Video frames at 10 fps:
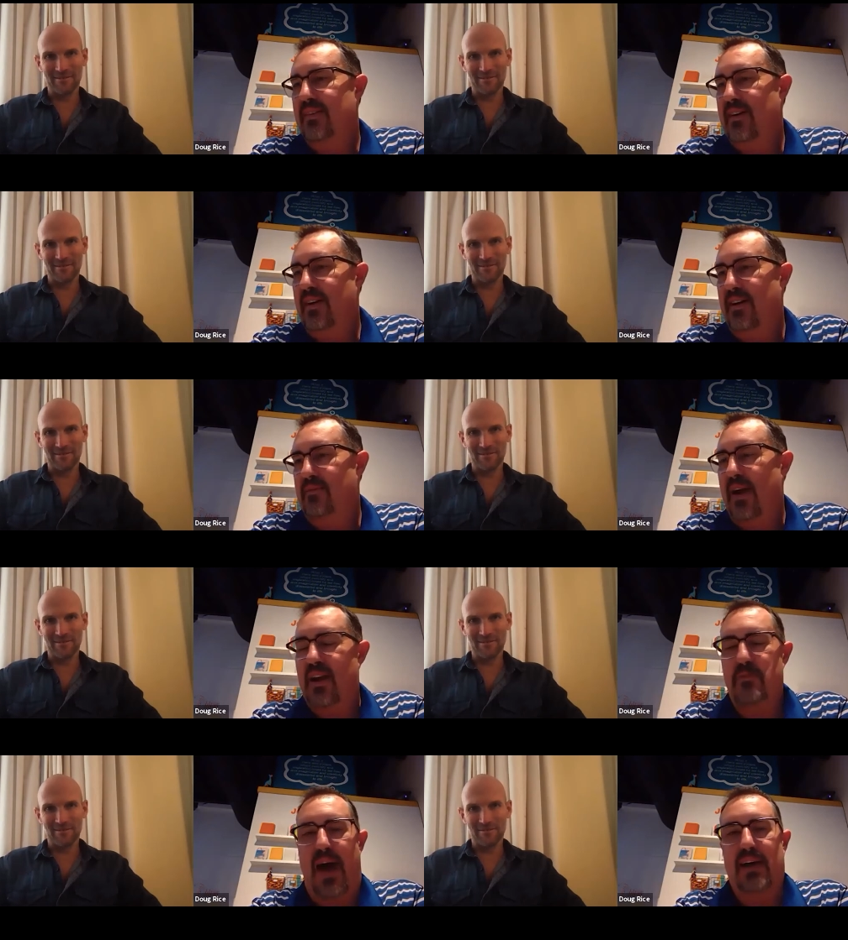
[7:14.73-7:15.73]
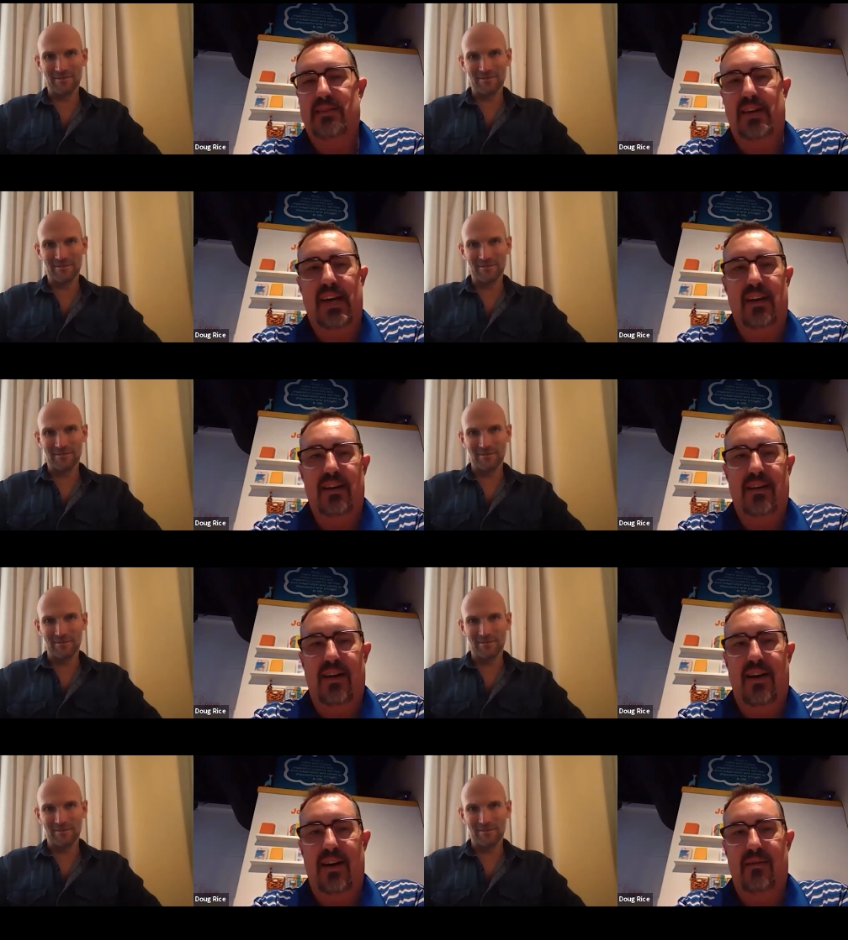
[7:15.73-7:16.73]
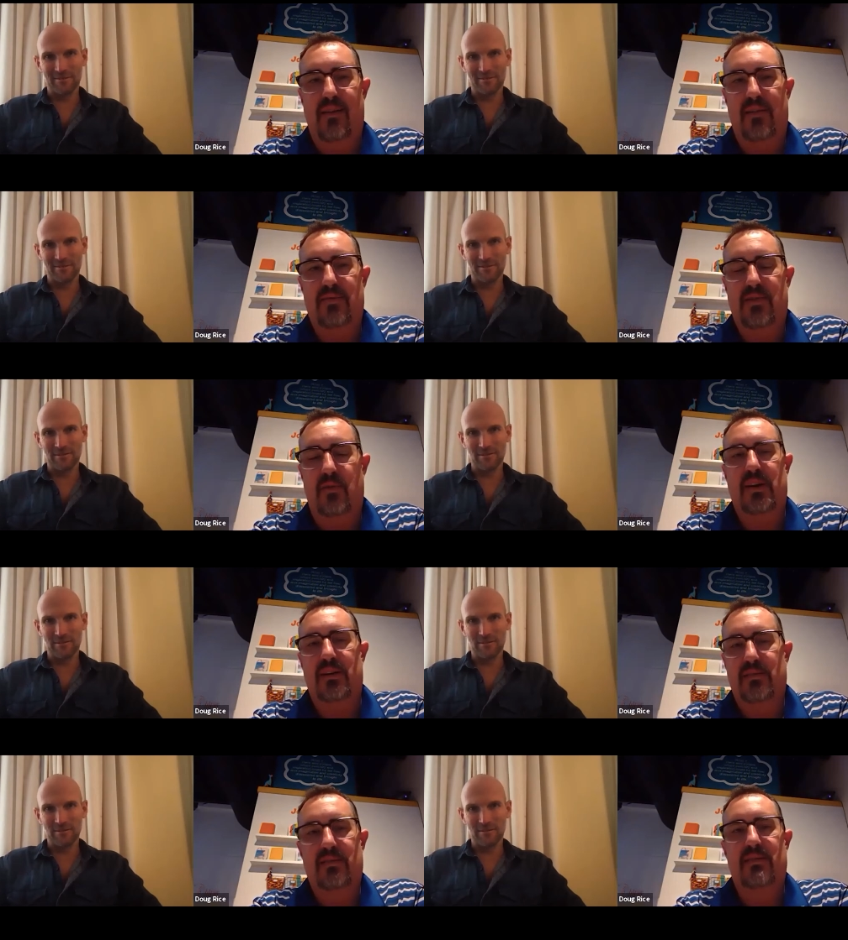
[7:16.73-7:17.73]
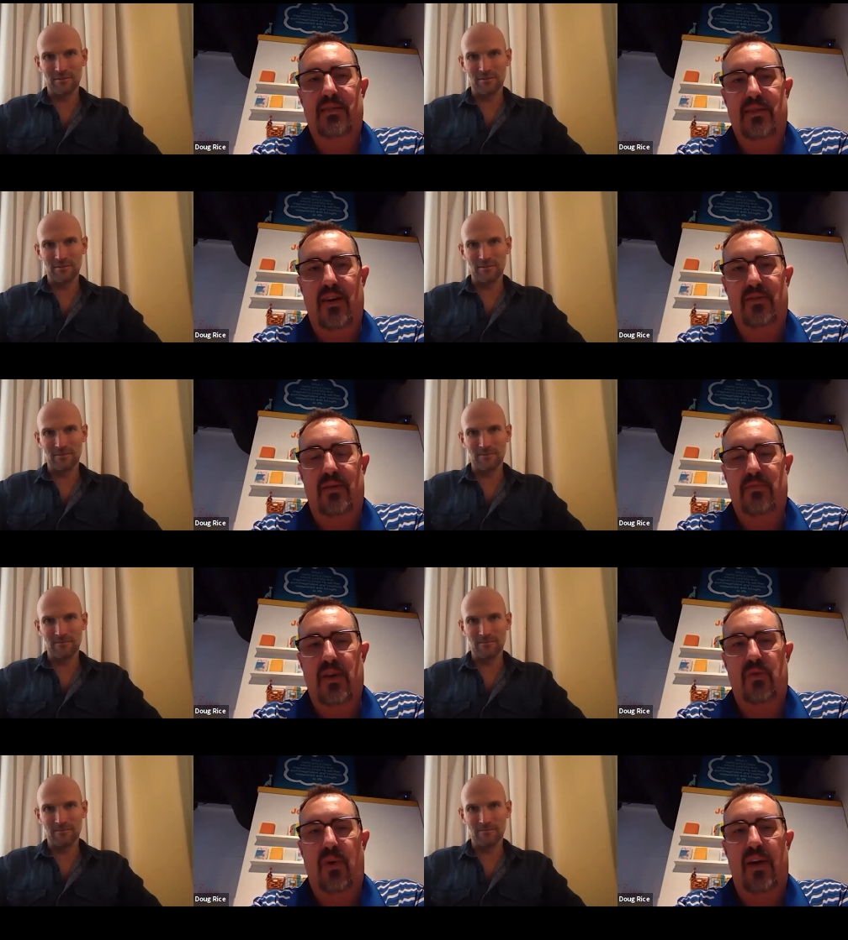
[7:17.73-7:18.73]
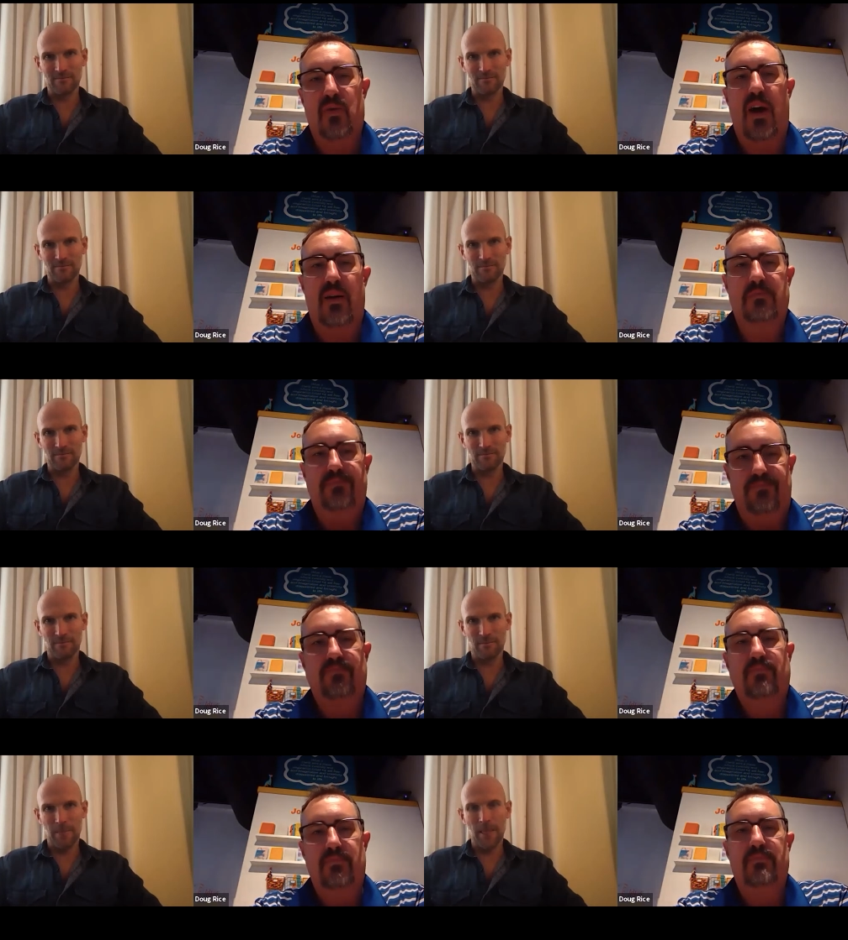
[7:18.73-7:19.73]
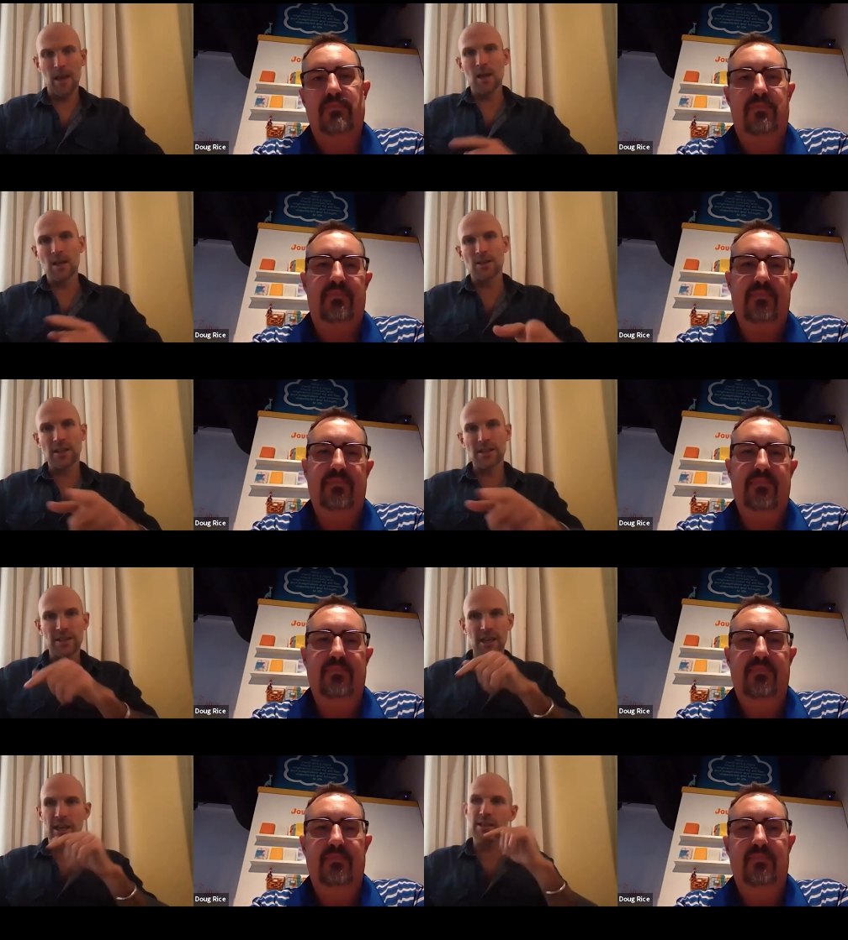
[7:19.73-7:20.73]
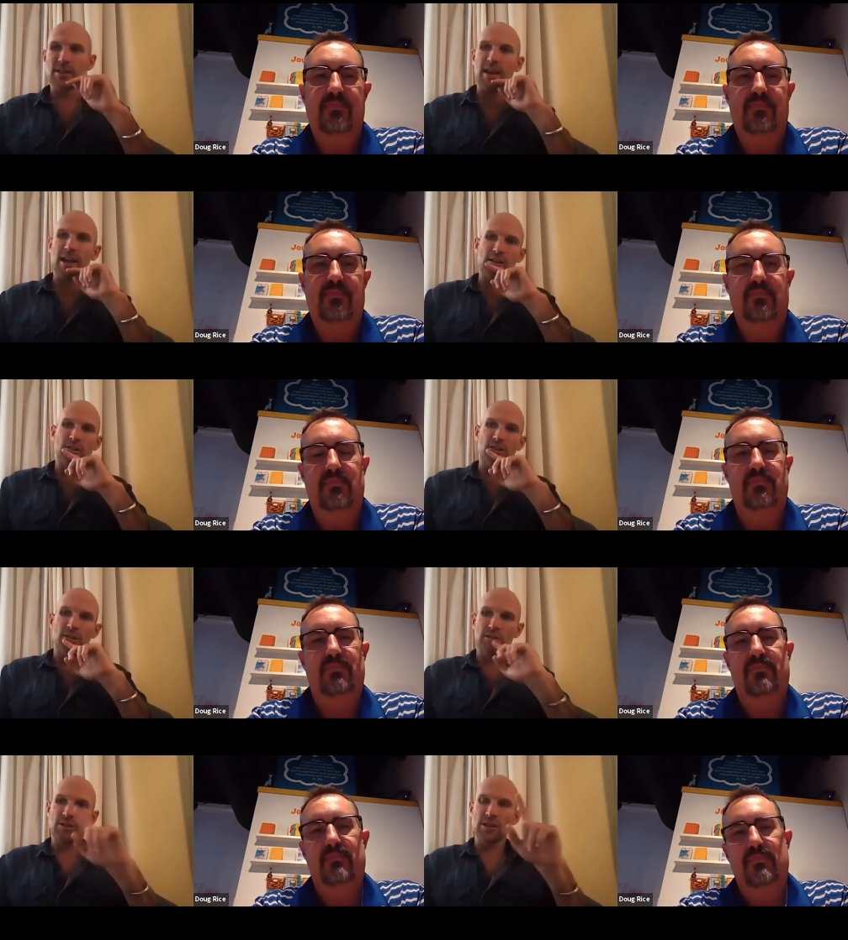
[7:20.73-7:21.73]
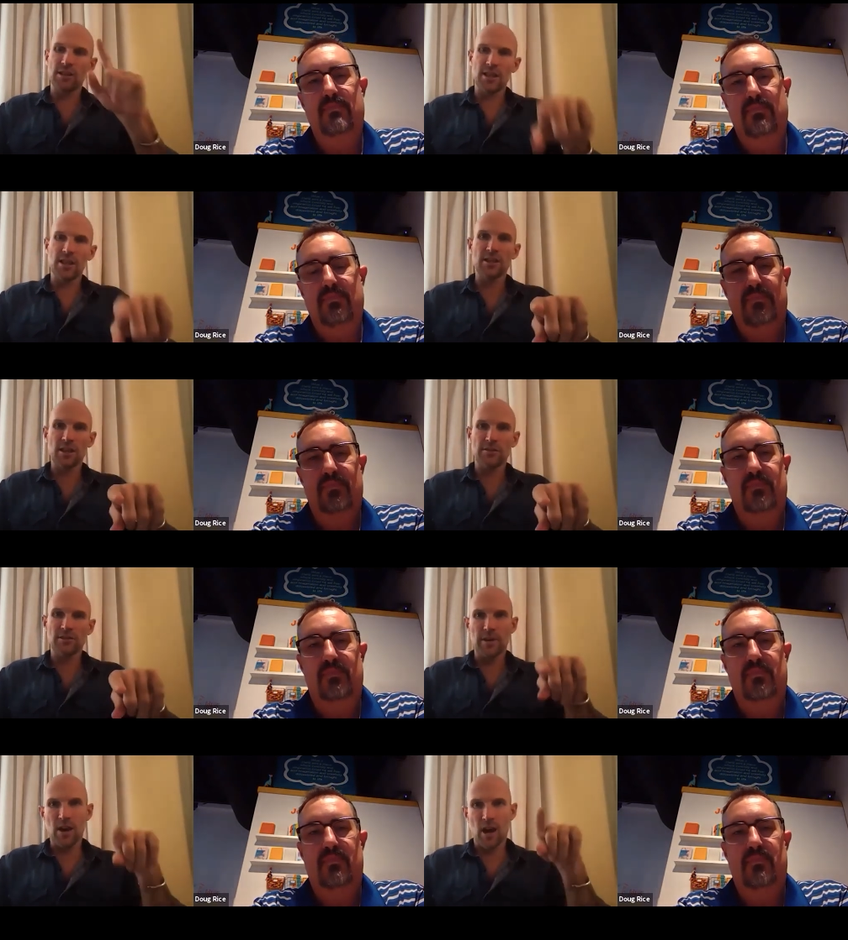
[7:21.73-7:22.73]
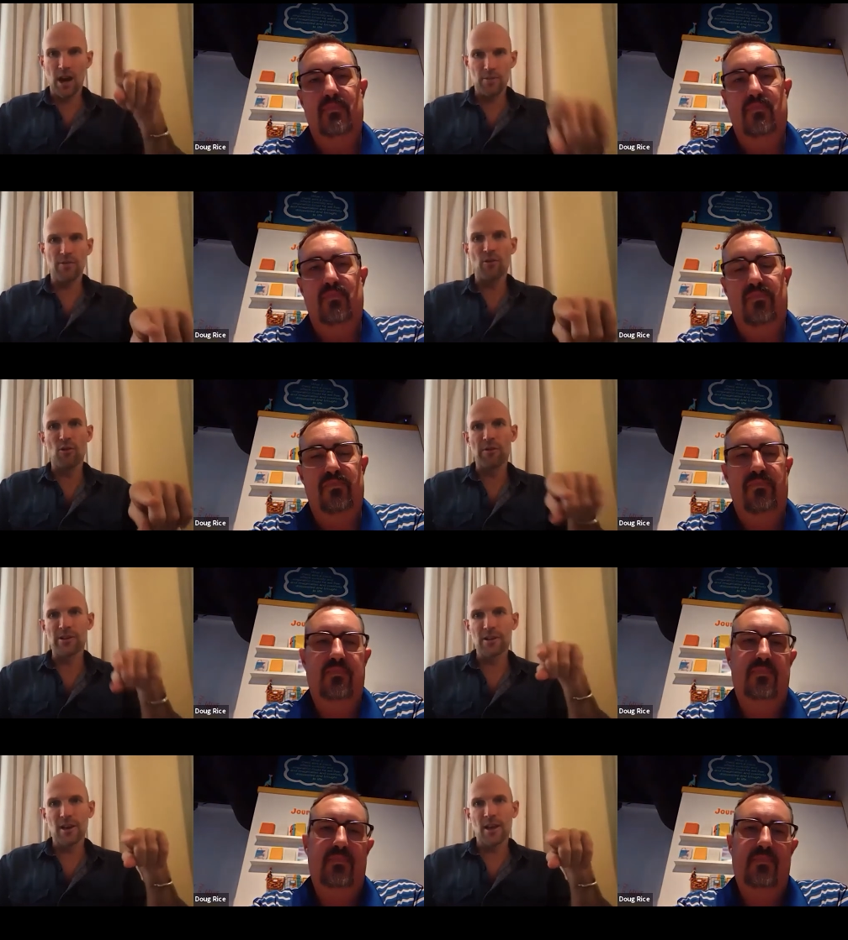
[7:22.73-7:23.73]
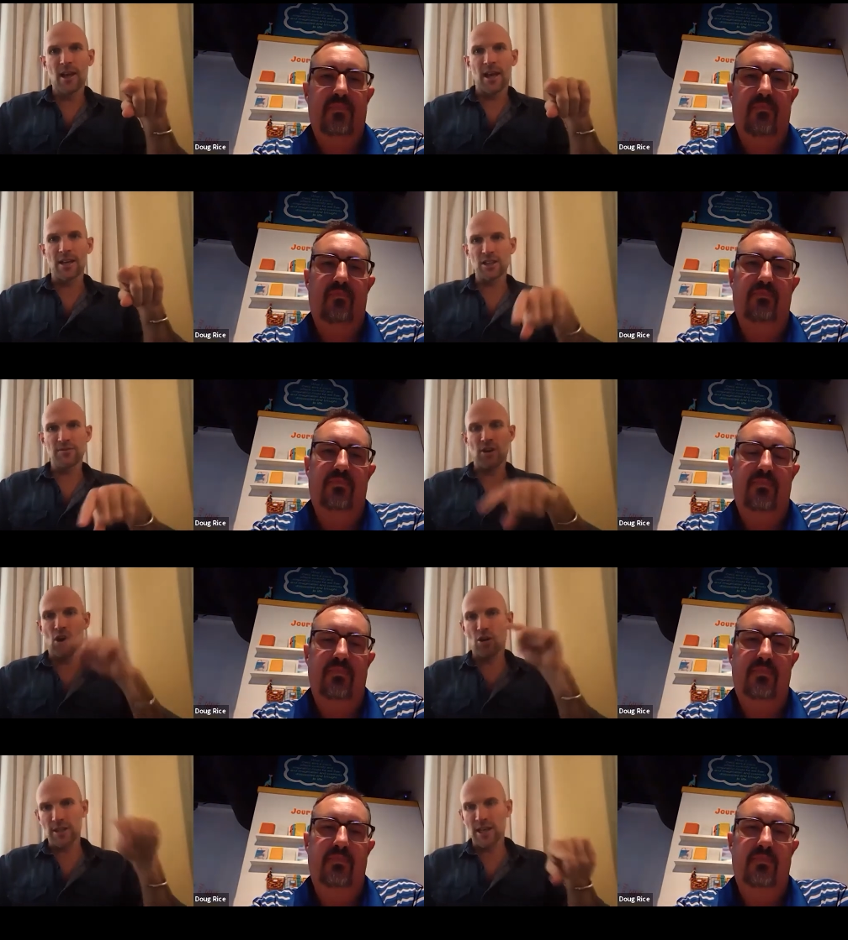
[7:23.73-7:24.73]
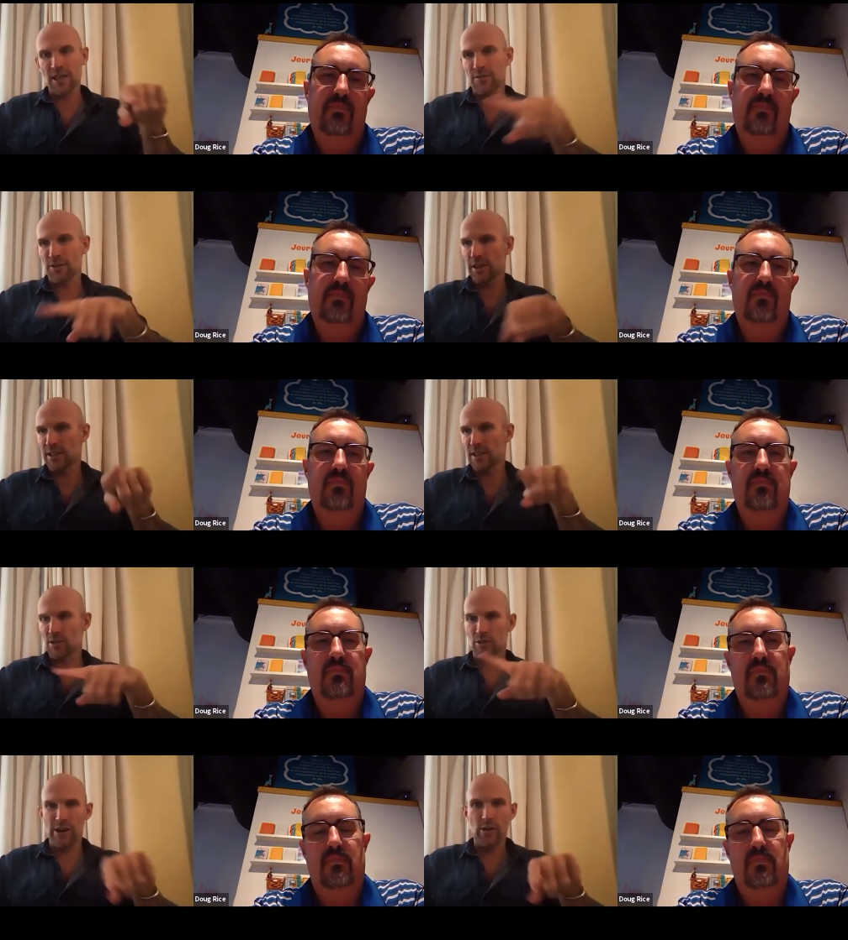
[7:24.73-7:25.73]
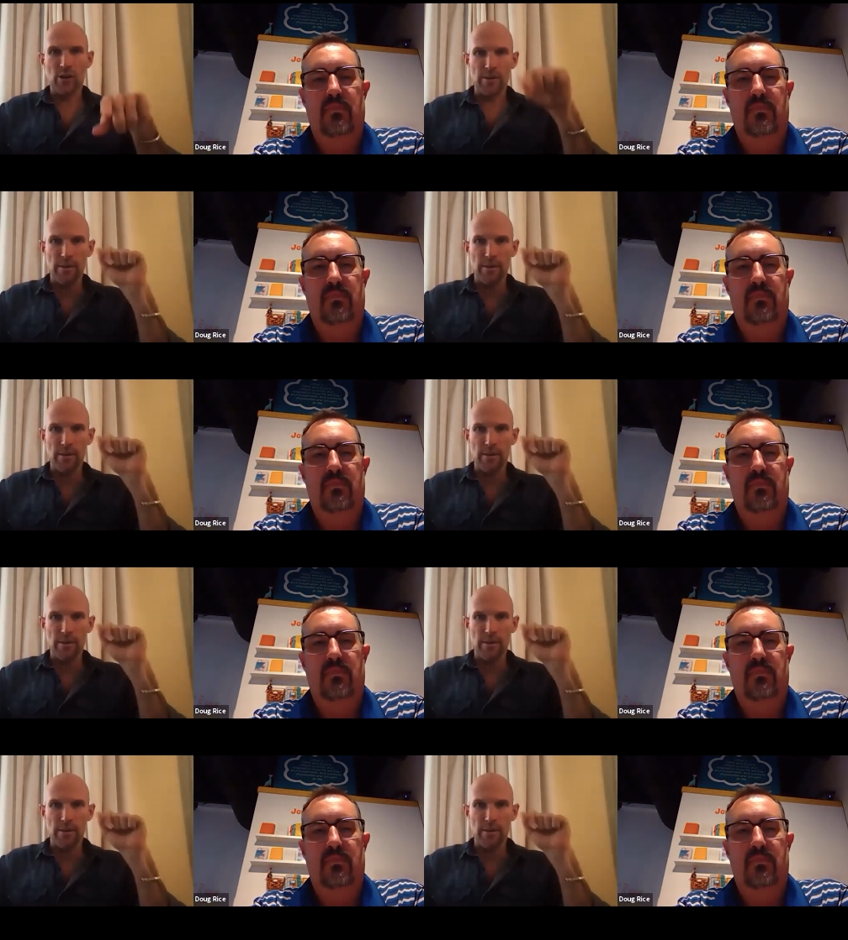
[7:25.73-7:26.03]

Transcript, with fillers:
Speaker 1: uh, my capacity, uh, I've still been you know done done rather well.
Speaker 2: So let's dig into that because you consider yourself to be a high performer. And just for context for the listener or anyone who